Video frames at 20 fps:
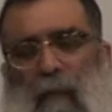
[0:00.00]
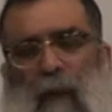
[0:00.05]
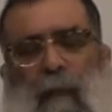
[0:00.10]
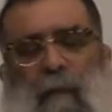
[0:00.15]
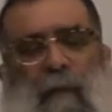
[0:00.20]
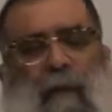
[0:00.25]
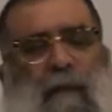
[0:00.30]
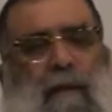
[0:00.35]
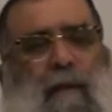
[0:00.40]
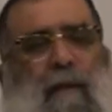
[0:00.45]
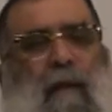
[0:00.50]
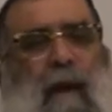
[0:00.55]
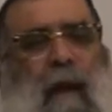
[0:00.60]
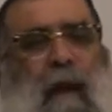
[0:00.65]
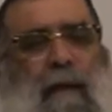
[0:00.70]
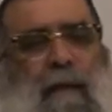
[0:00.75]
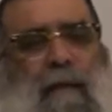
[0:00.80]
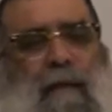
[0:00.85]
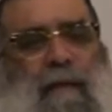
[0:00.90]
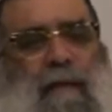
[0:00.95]
But the Torah
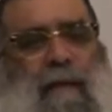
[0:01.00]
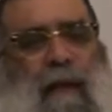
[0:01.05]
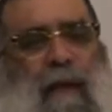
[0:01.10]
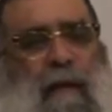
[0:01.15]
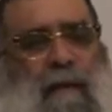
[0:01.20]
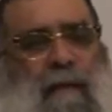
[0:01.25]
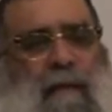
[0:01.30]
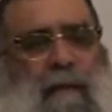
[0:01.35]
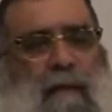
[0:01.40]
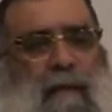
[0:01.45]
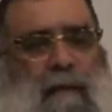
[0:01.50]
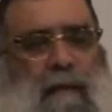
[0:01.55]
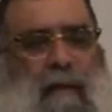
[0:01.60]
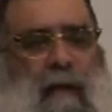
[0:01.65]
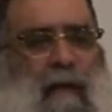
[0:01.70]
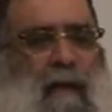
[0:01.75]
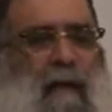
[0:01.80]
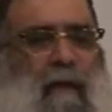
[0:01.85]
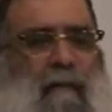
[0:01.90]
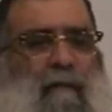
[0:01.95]
understands the
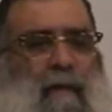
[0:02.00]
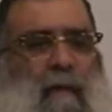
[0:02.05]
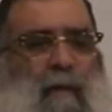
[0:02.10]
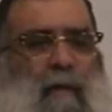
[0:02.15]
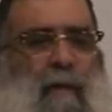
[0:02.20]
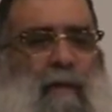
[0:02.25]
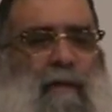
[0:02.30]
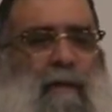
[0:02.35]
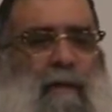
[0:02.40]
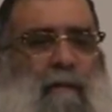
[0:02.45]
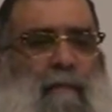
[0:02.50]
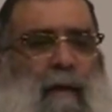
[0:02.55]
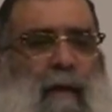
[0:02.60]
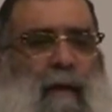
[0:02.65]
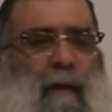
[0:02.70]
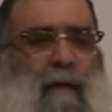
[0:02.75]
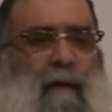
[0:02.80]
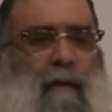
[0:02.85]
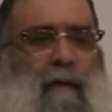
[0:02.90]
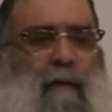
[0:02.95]
psyche of the person
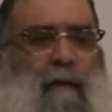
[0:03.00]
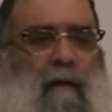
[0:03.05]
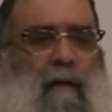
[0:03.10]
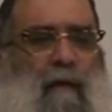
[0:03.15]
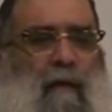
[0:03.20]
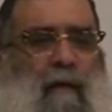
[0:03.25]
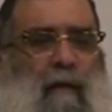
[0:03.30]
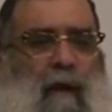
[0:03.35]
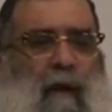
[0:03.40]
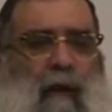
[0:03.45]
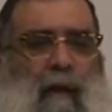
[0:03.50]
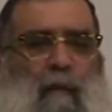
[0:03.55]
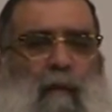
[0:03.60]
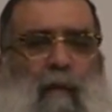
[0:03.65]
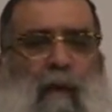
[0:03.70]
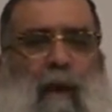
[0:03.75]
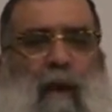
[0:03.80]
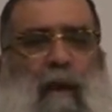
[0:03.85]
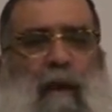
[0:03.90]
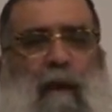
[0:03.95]
better, and
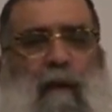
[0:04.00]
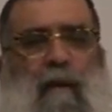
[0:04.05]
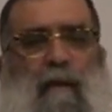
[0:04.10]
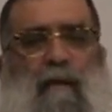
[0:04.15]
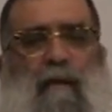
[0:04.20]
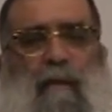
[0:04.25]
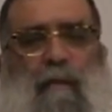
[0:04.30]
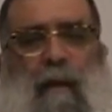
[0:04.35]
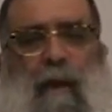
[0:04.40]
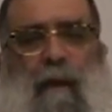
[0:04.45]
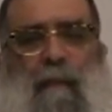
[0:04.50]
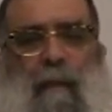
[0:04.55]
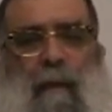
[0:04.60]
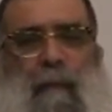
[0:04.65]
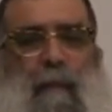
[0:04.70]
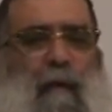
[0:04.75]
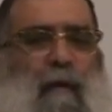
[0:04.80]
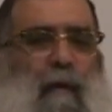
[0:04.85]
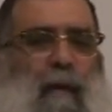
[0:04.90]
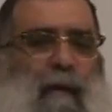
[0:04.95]
we are here to make
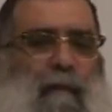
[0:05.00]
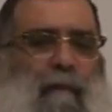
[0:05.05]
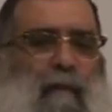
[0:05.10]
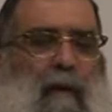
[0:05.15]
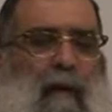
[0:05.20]
people live.